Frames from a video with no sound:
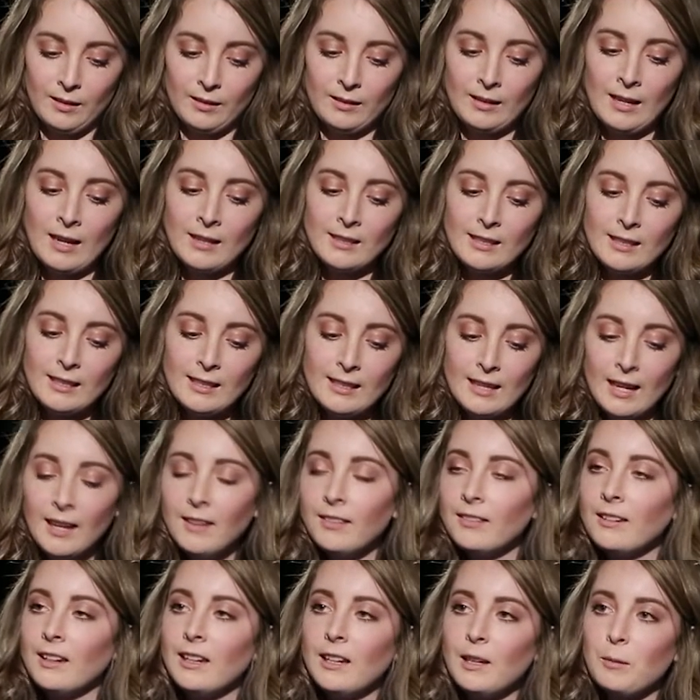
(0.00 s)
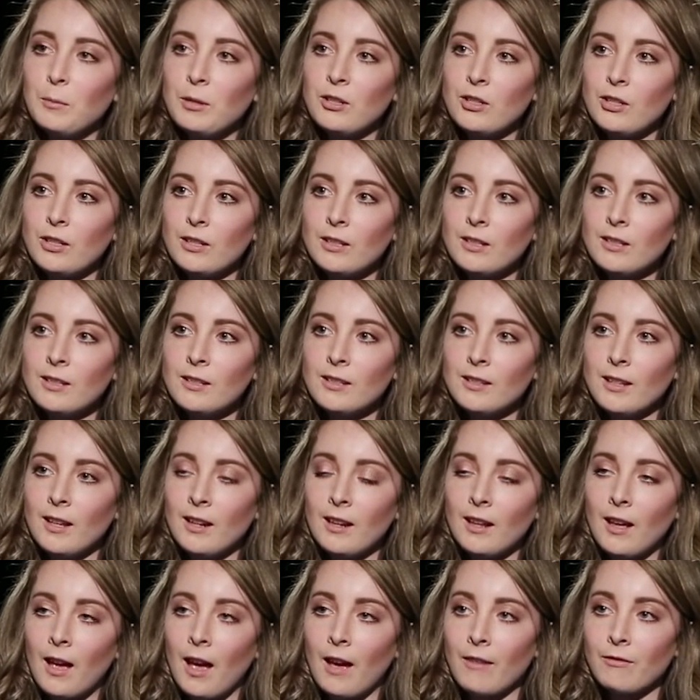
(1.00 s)
Now, to get the images
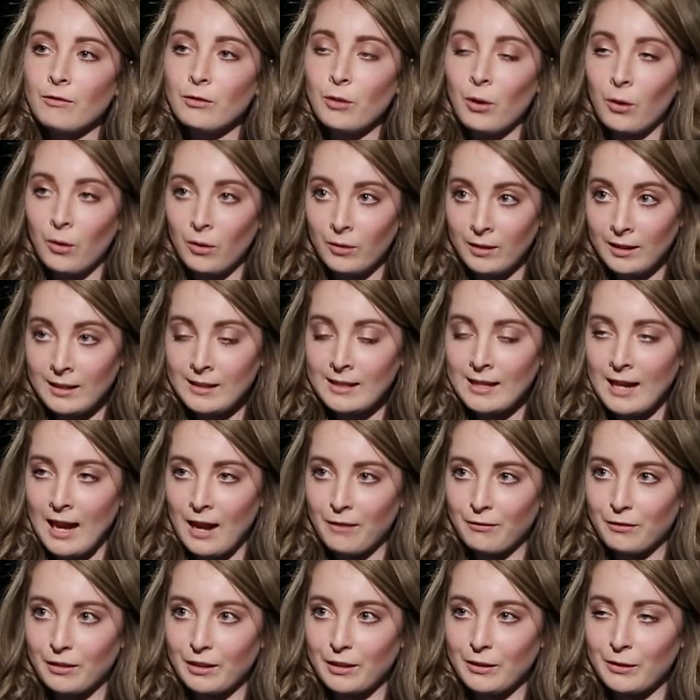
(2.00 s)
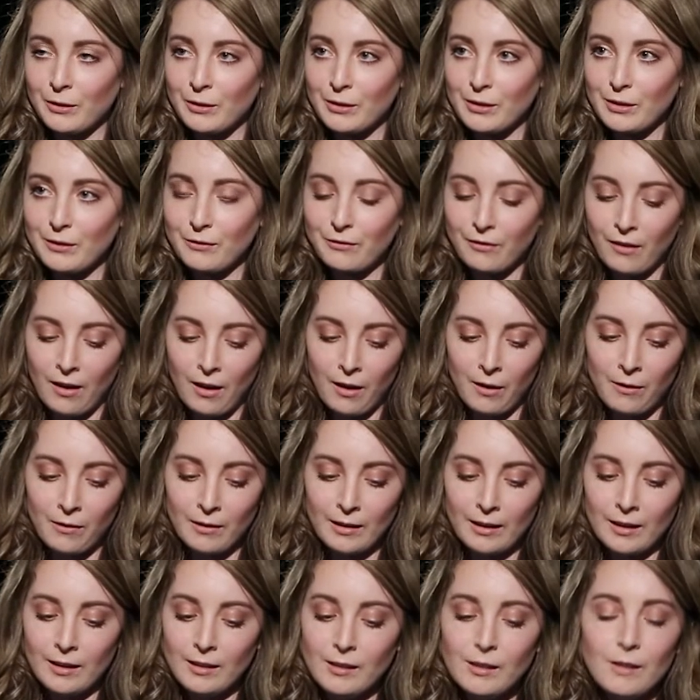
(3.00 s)
that have gone into Africa on
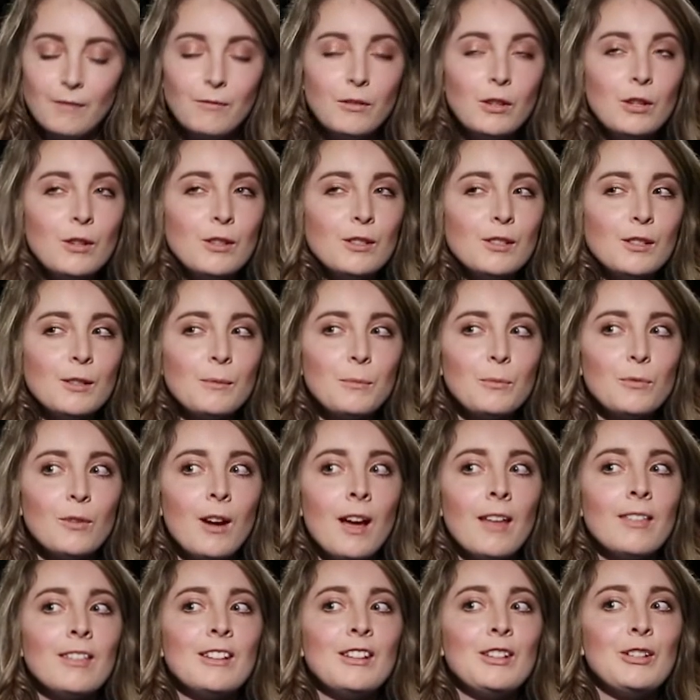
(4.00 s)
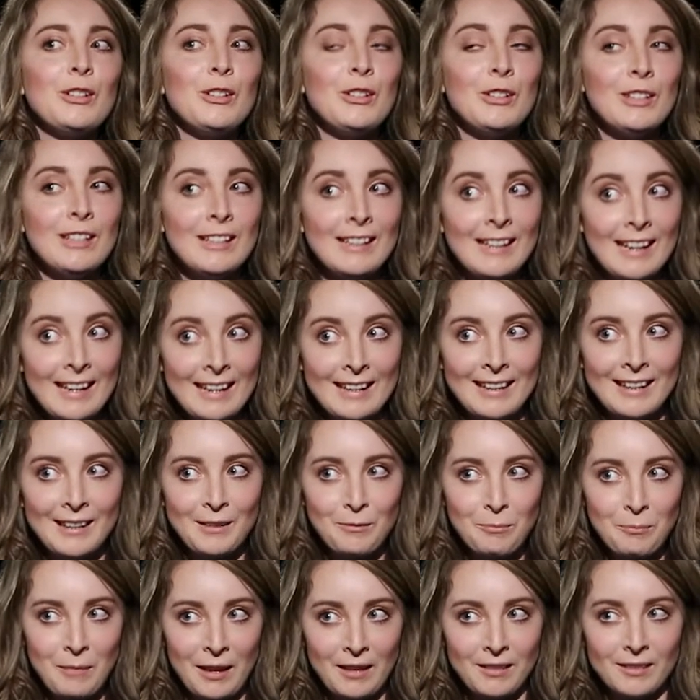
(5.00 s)
Safari, you've used some rather unique
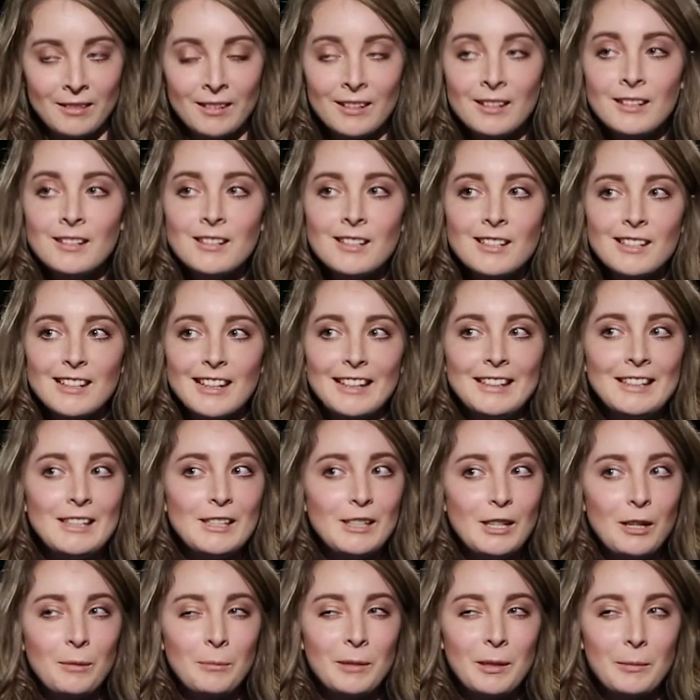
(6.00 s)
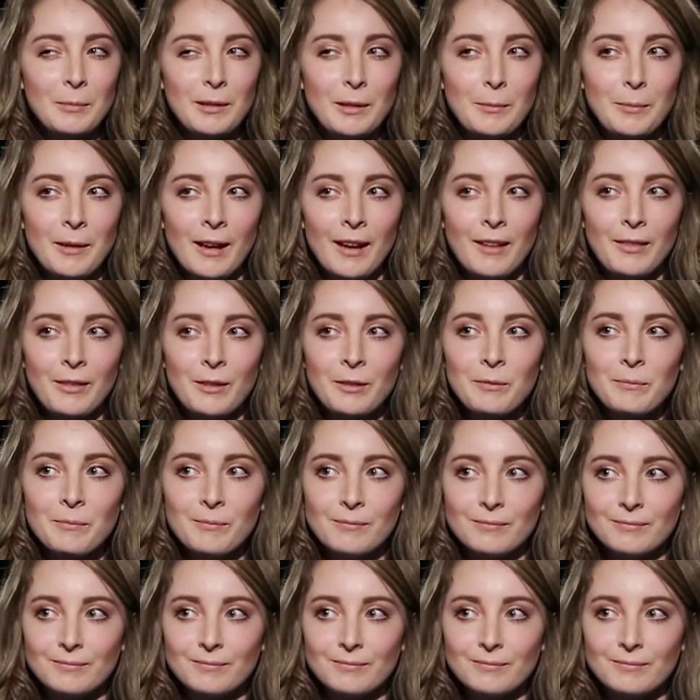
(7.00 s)
methods. Can you tell me a bit about them?